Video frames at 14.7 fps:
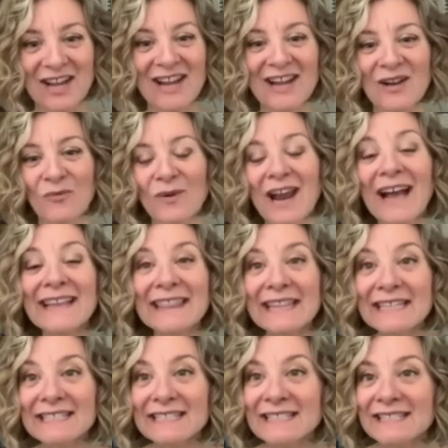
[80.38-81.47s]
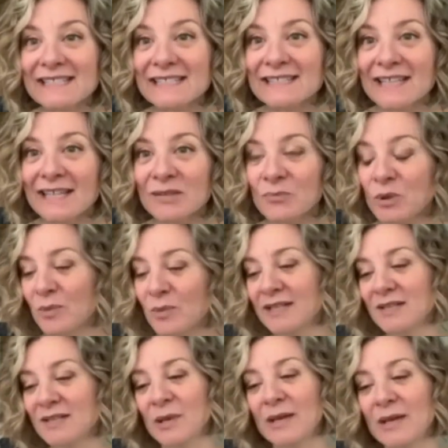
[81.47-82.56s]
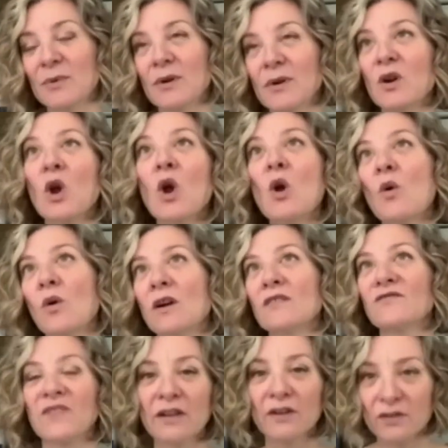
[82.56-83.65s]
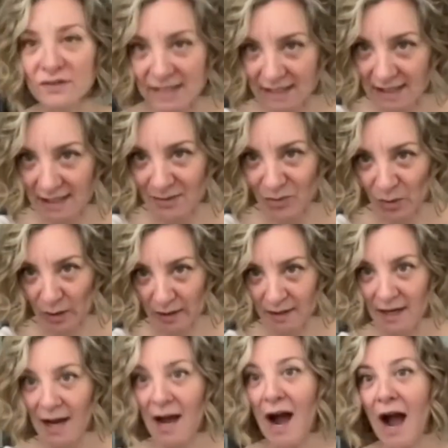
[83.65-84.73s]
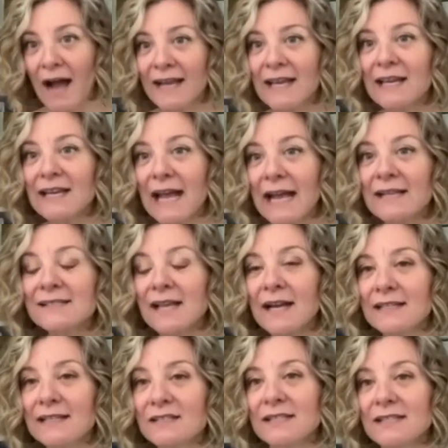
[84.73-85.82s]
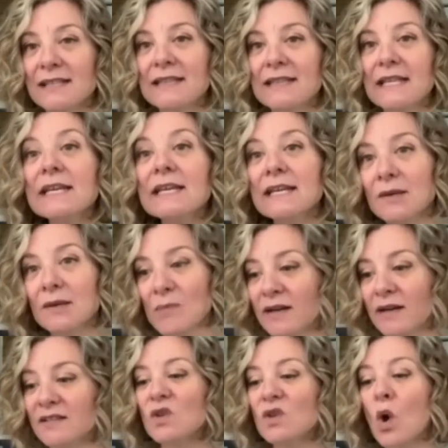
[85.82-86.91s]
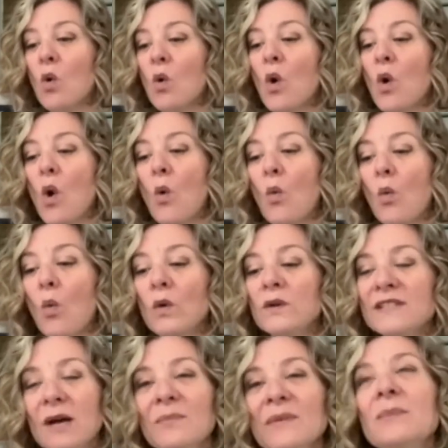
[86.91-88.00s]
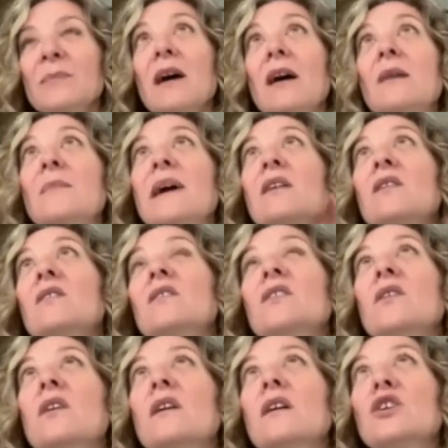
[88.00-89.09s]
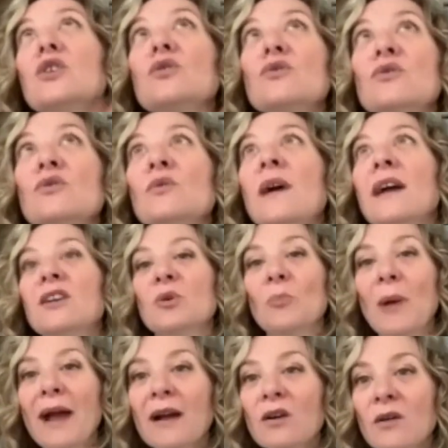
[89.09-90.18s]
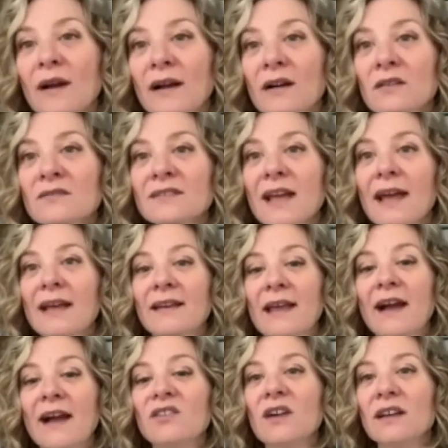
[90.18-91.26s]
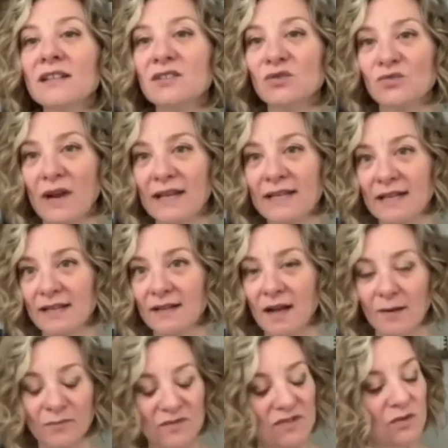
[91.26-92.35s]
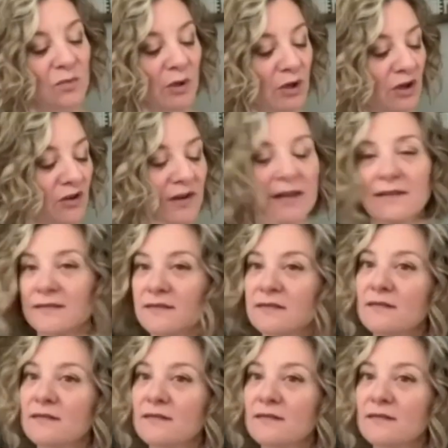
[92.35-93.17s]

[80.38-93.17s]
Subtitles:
when I think to sit down and put pen to paper or fingers to keyboard, I get anxiety just thinking about it. So tell me about you and your background and how you got into writing. I'm super curious.